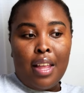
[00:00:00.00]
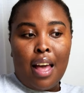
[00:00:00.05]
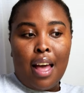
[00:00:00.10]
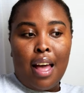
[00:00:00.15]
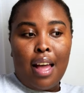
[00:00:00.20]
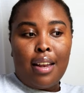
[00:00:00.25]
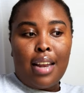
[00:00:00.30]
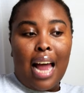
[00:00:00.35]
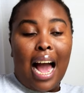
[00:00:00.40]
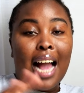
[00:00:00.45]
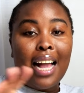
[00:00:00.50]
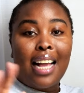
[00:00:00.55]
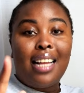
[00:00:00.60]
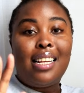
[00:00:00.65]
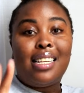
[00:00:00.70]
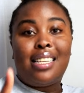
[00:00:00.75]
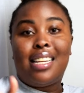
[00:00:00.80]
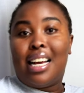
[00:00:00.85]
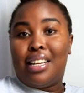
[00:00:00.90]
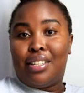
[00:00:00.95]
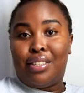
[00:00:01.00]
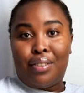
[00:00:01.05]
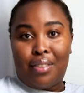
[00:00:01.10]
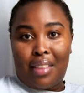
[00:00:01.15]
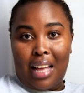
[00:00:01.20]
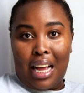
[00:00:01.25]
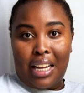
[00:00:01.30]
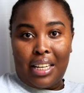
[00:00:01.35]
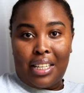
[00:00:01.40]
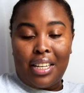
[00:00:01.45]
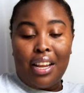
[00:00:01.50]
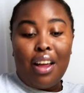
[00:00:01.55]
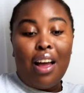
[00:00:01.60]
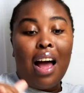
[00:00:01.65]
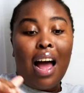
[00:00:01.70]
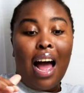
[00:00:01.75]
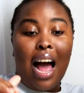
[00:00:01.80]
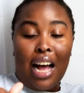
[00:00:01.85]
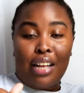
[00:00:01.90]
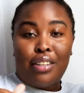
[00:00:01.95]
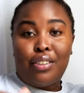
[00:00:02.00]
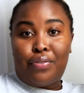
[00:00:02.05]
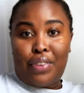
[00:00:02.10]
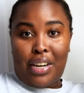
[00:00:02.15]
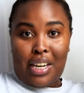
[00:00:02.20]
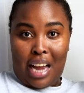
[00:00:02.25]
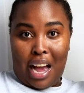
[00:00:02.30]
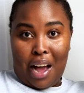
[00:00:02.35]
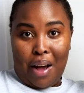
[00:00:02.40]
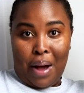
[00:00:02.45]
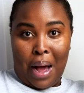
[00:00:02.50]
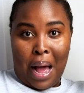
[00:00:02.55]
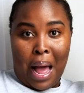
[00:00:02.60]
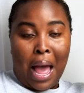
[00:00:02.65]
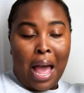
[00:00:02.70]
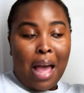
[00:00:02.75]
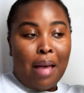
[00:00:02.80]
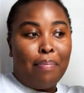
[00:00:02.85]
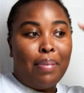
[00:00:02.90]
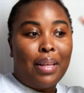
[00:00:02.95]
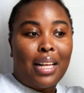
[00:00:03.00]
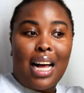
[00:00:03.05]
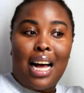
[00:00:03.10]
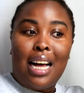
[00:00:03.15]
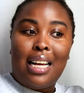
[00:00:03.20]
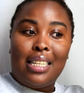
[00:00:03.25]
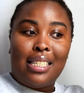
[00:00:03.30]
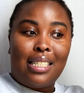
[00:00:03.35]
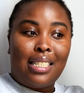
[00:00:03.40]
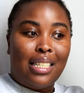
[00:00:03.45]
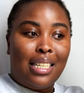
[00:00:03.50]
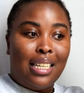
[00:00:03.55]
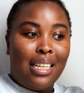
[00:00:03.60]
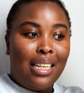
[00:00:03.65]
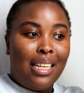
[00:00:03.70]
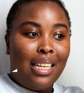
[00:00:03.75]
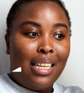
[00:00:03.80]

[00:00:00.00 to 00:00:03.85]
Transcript: And I can attest to that as of right now because